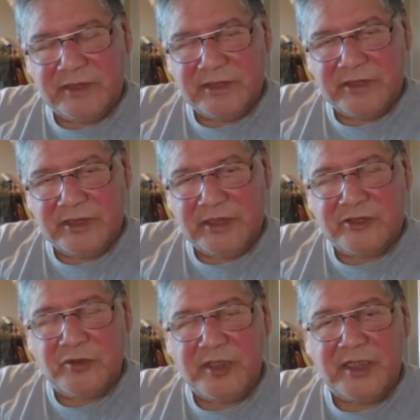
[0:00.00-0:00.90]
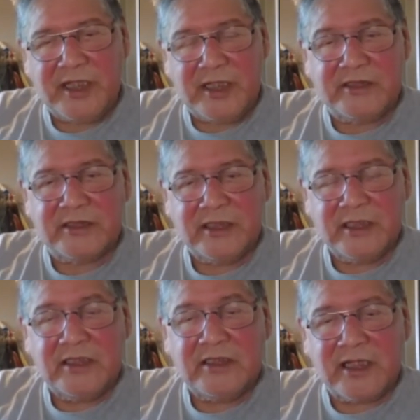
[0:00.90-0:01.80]
is you're showing the kids
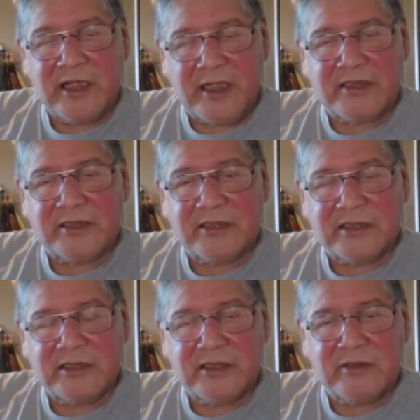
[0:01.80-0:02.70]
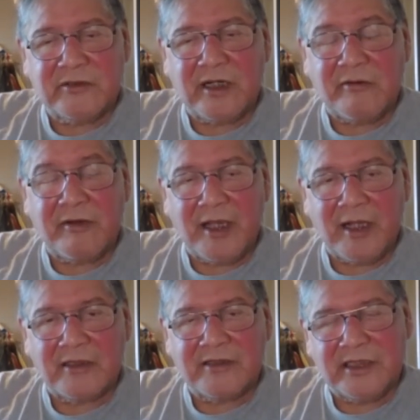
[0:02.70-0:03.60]
the connections to our
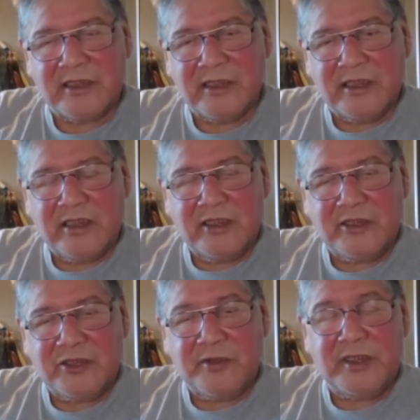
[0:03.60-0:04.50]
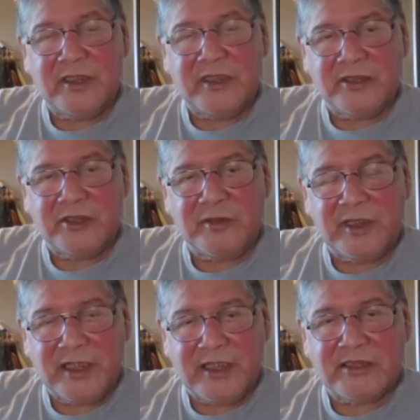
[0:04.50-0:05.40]
reality. You're showing the, you're showing
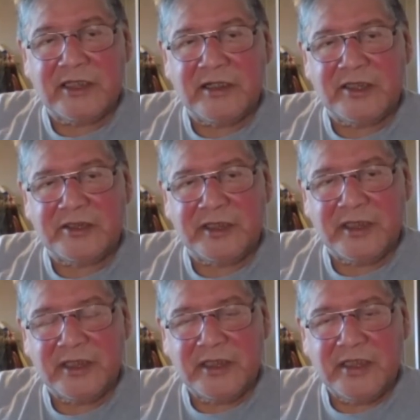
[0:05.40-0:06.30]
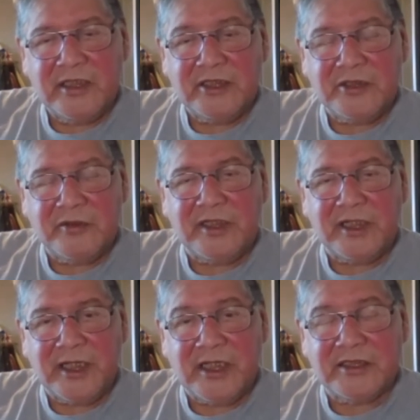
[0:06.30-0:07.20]
the kids their history. You're showing the
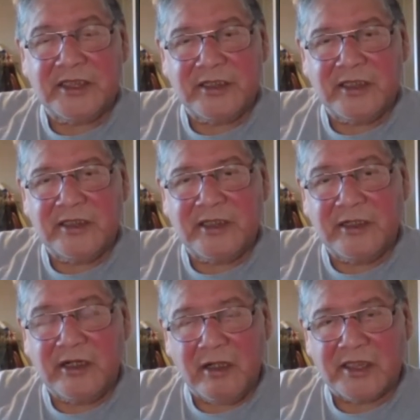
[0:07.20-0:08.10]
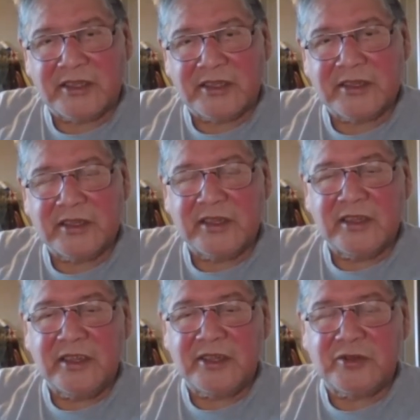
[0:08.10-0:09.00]
kids their their knowledge.
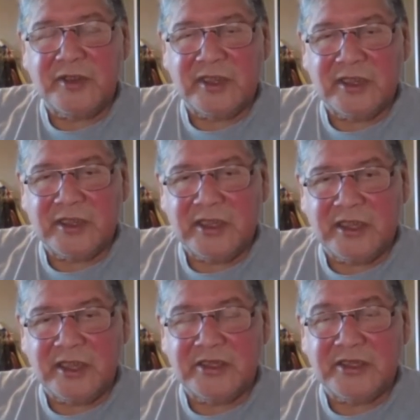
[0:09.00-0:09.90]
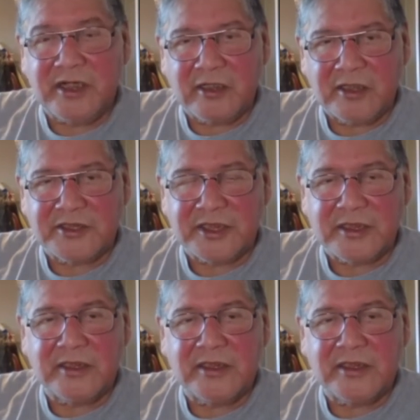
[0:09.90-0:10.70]
You're showing the, the kids their culture.